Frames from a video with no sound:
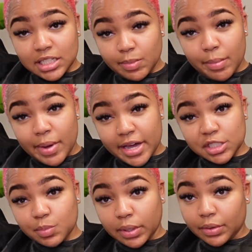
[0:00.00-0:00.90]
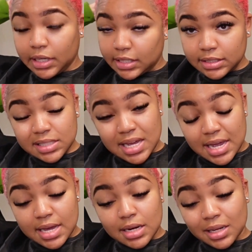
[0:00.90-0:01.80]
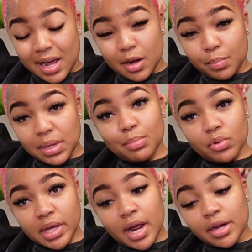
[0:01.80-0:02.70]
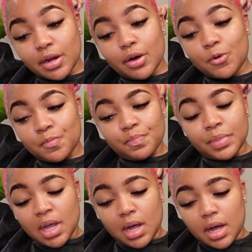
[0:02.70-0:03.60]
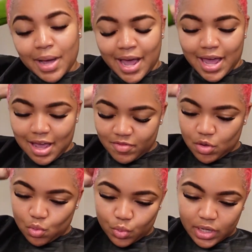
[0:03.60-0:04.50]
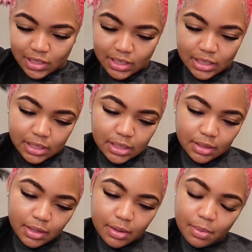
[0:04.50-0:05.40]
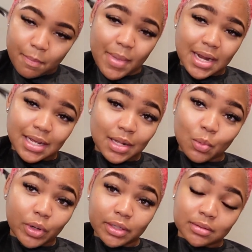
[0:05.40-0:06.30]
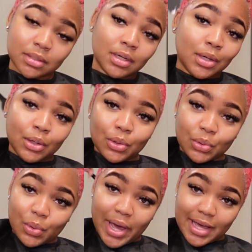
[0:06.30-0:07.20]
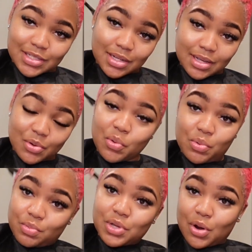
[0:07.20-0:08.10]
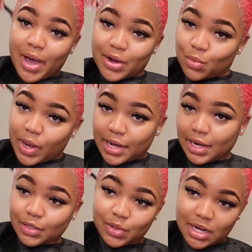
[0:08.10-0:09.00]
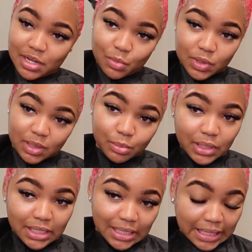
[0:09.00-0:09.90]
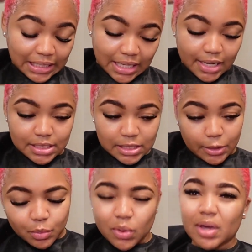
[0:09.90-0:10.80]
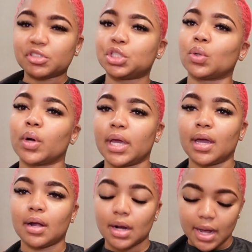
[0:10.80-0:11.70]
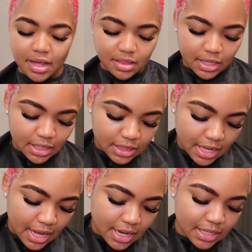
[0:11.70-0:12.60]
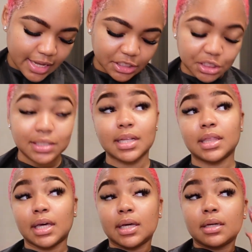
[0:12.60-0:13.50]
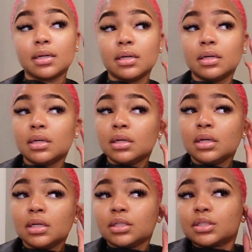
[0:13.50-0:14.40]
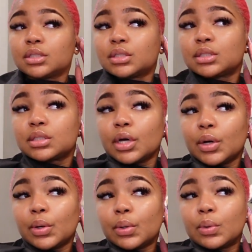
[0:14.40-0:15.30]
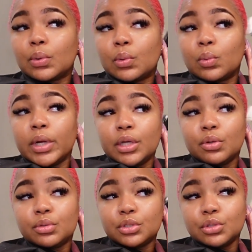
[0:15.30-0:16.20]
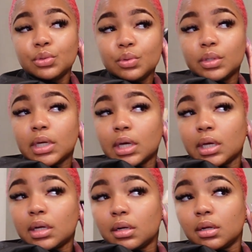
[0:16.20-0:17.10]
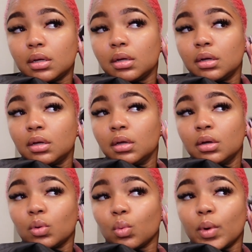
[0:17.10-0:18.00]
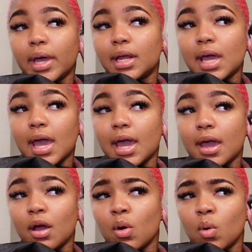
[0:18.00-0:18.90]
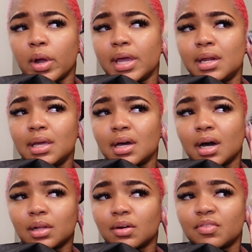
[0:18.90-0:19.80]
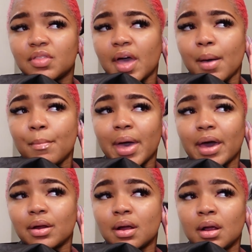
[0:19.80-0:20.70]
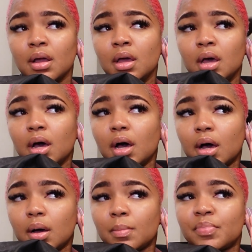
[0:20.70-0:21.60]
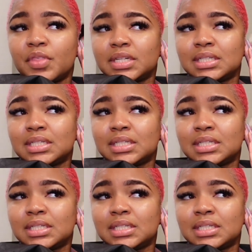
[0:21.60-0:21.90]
been my experience and a lot of people that I know. I haven't really met anyone who had a red color that didn't really bleed like that. So when you have short hair, I think that that's just a thing. So when you do get red hair or any color for that matter, the